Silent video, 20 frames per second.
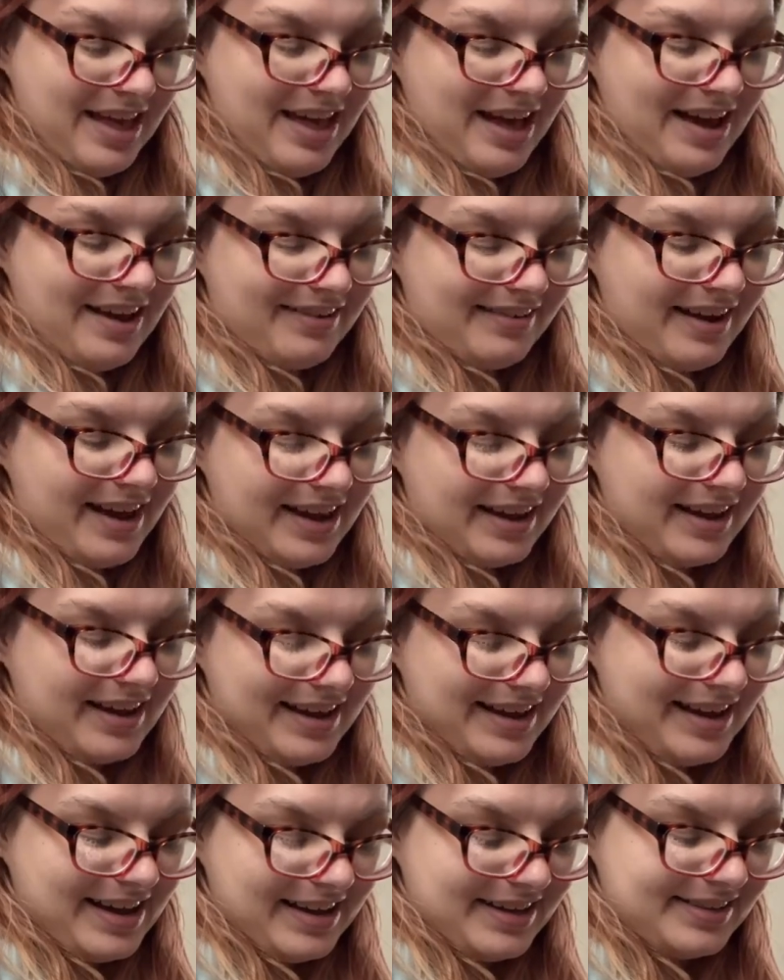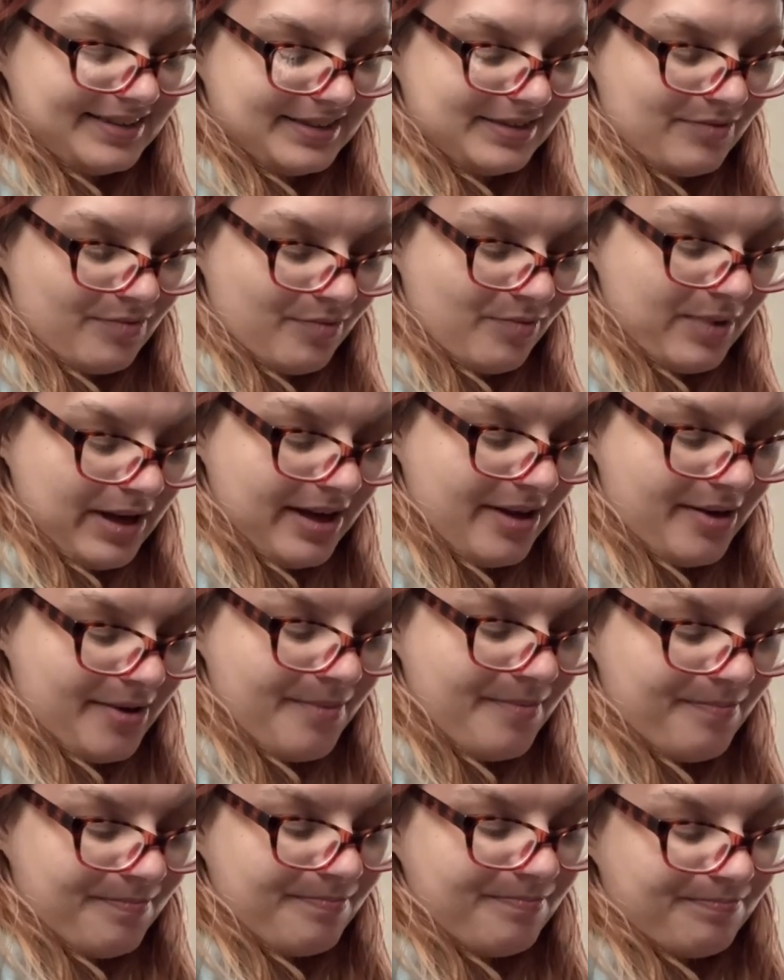All right, guys.
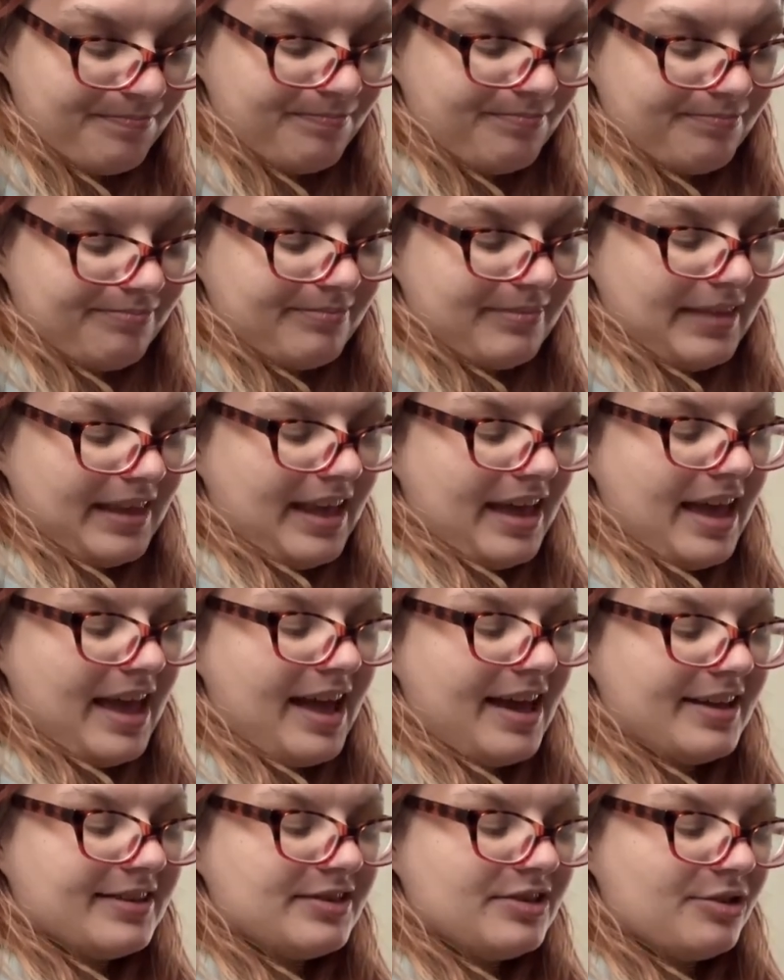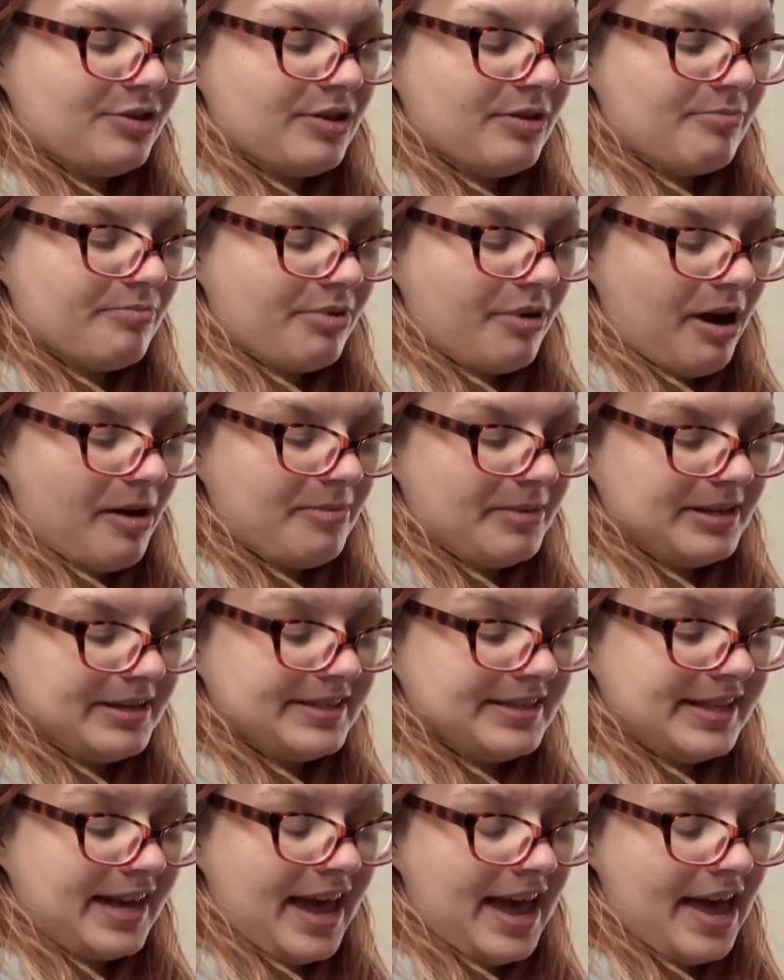Well, as you can probably
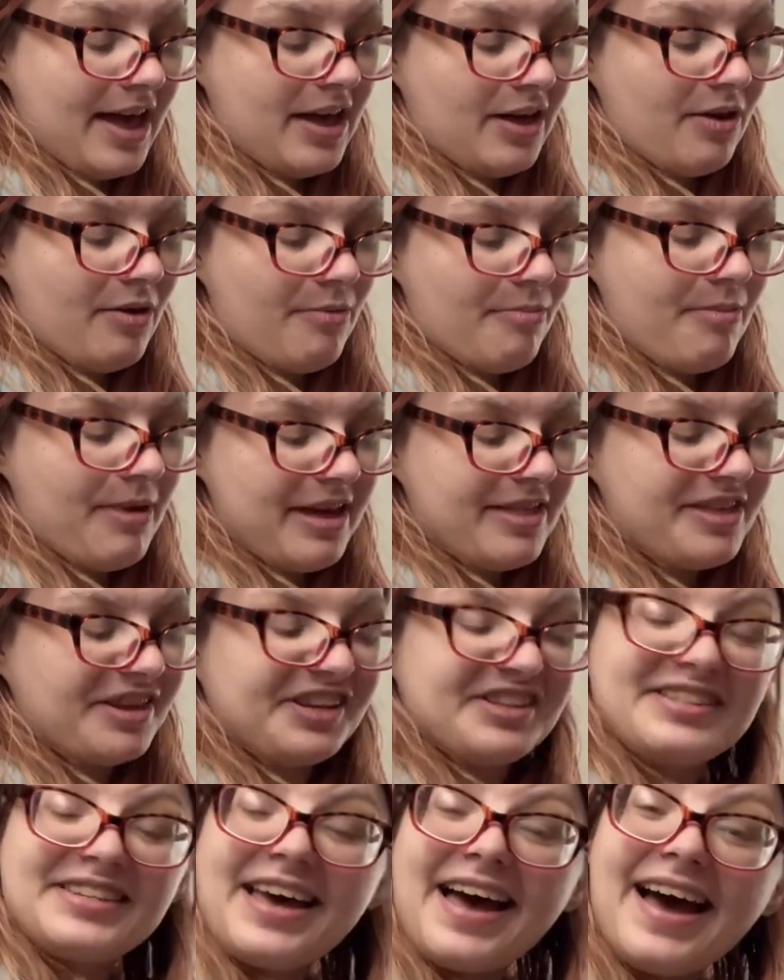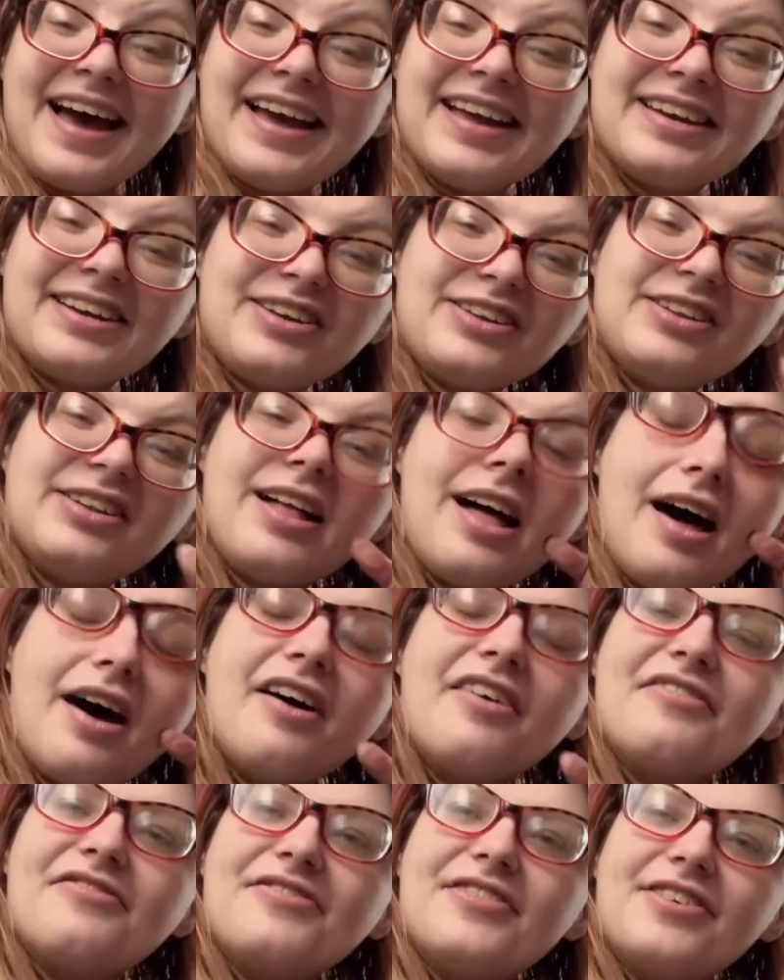tell by the title
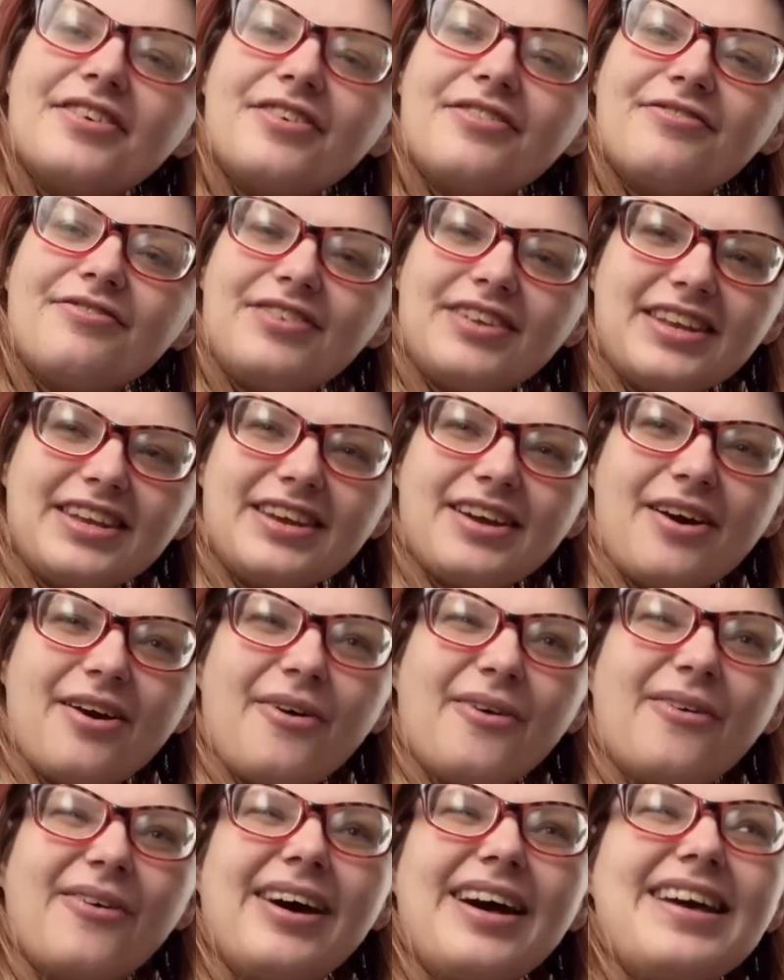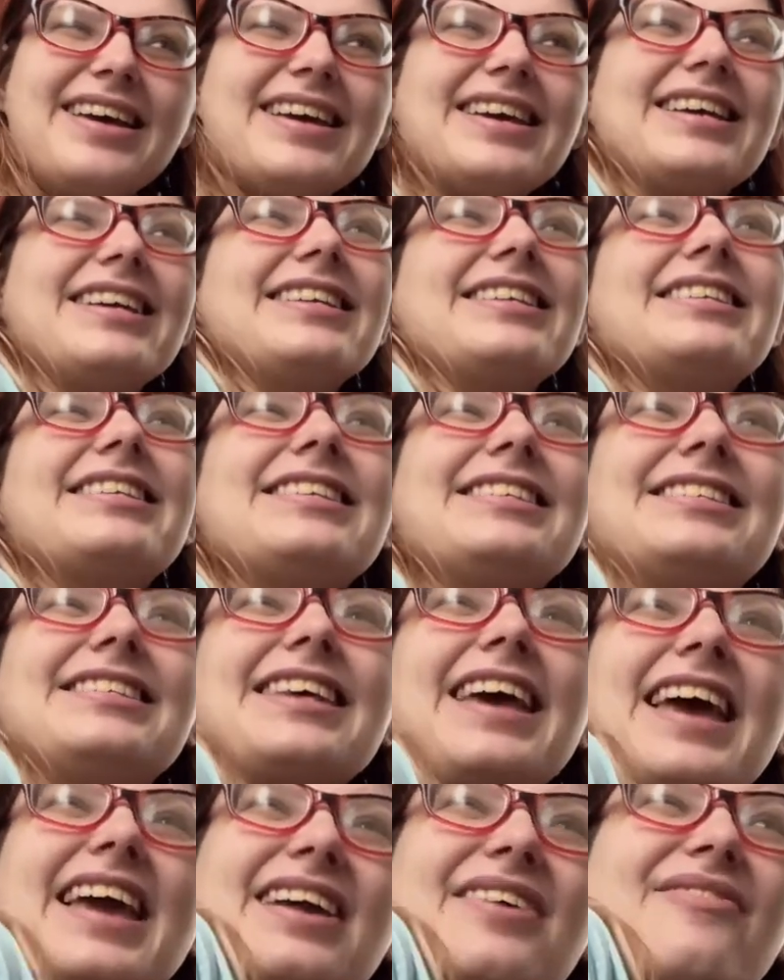of the video,
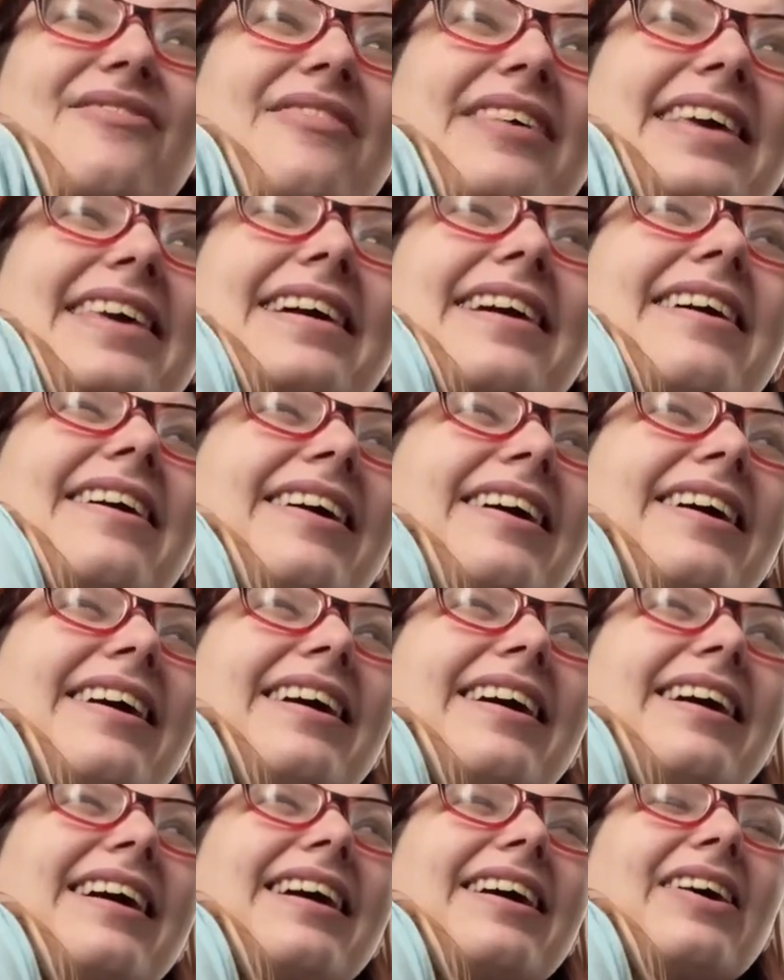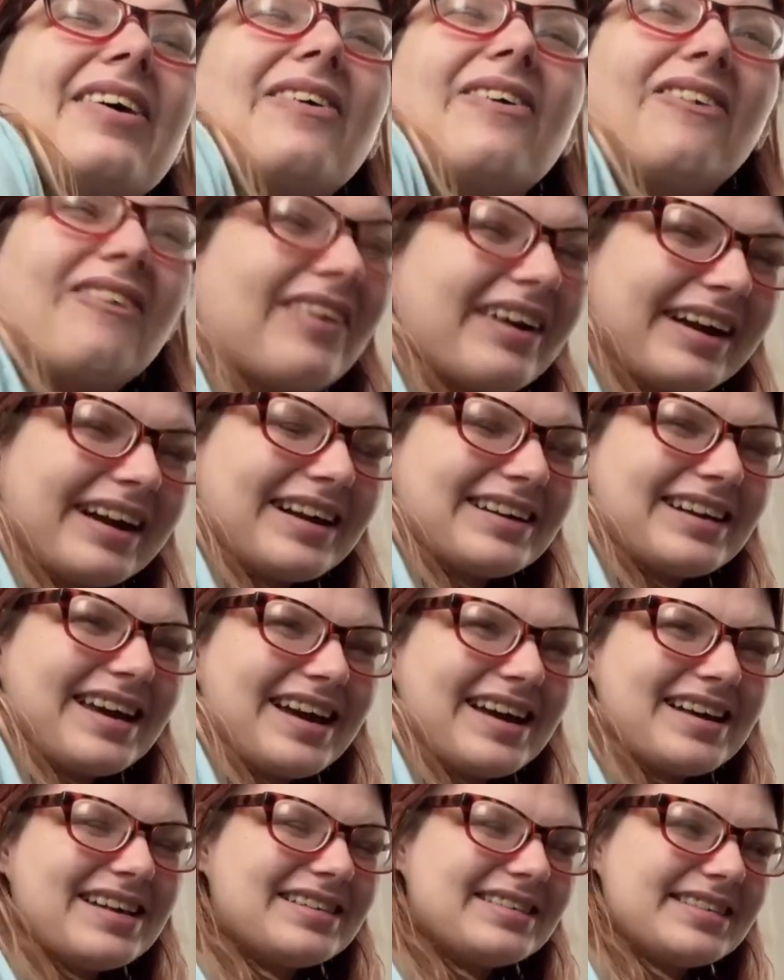today we are
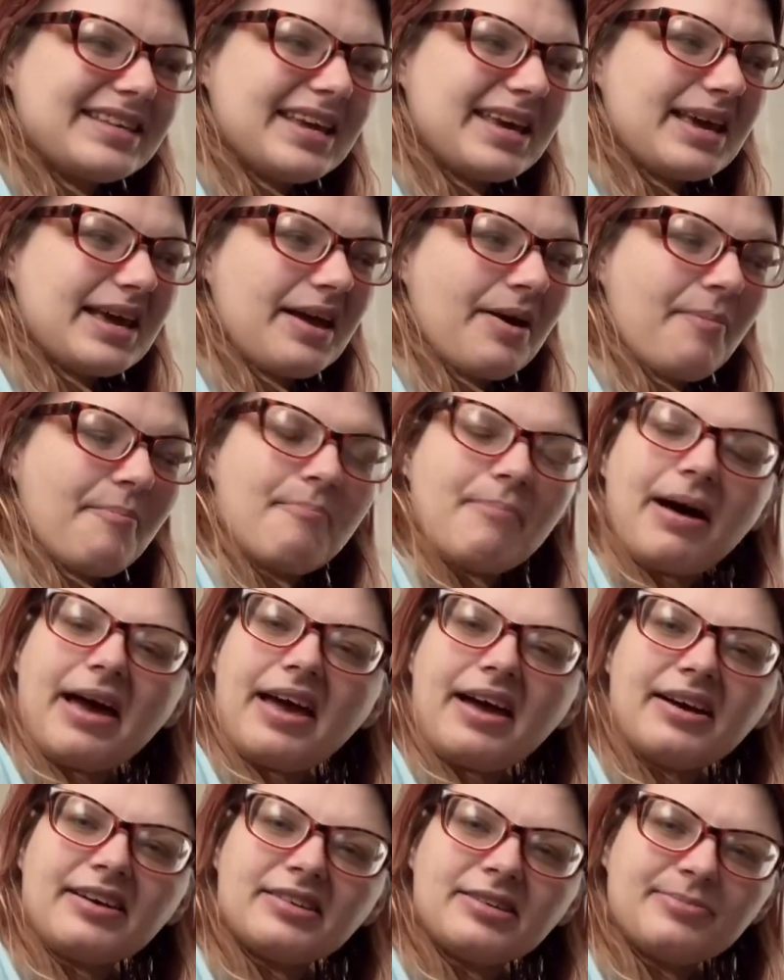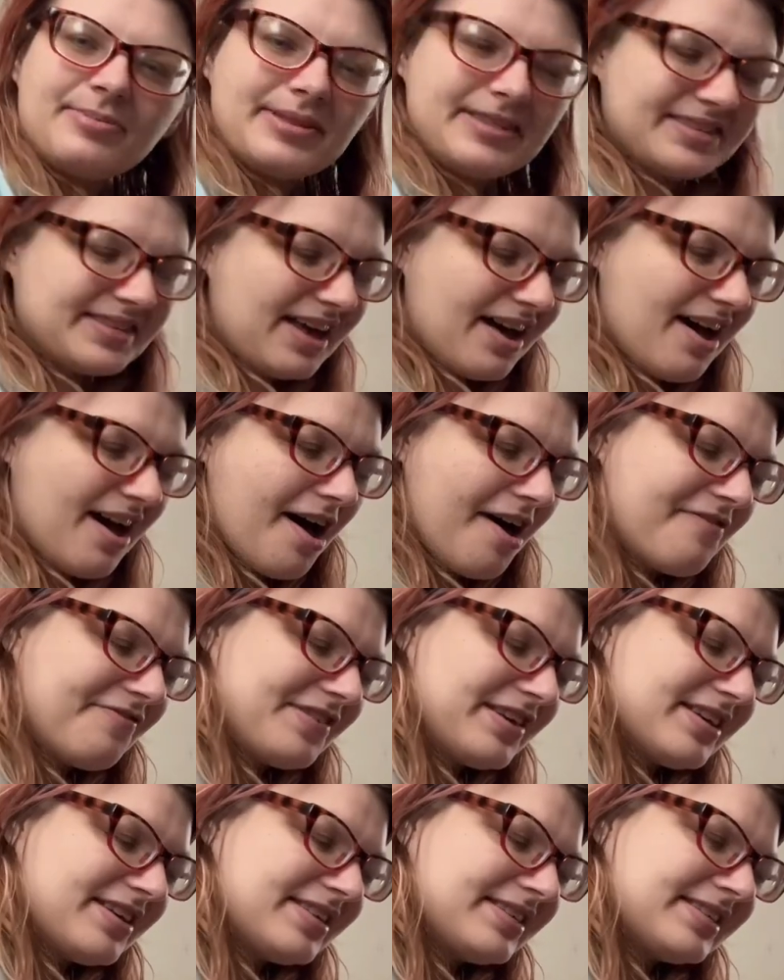organizing my husband's
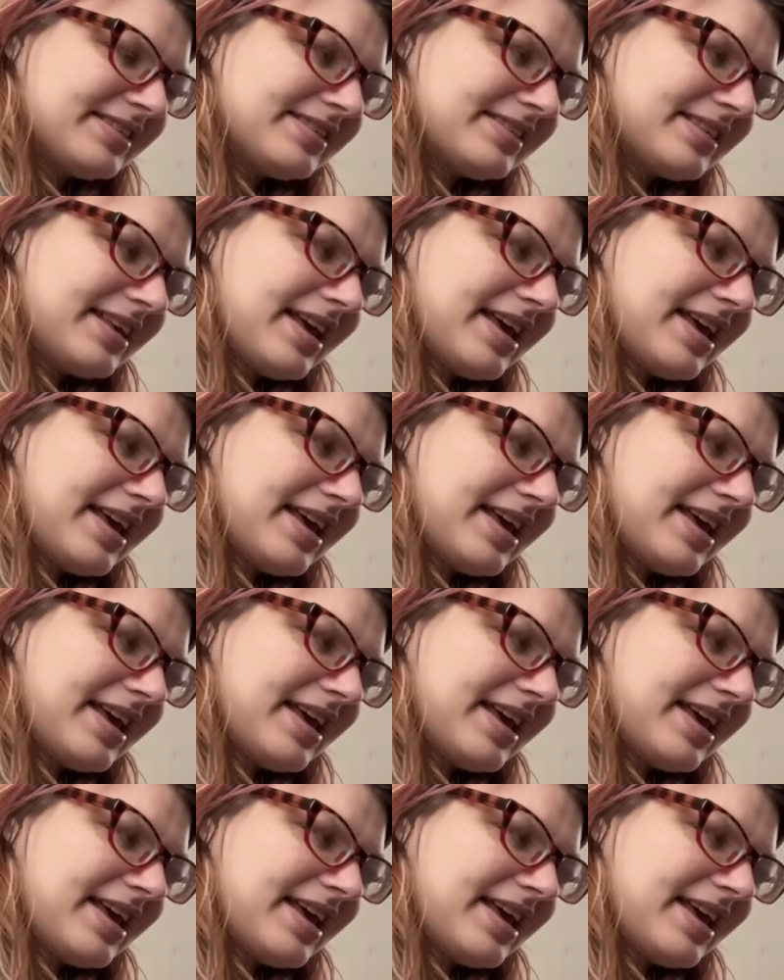office,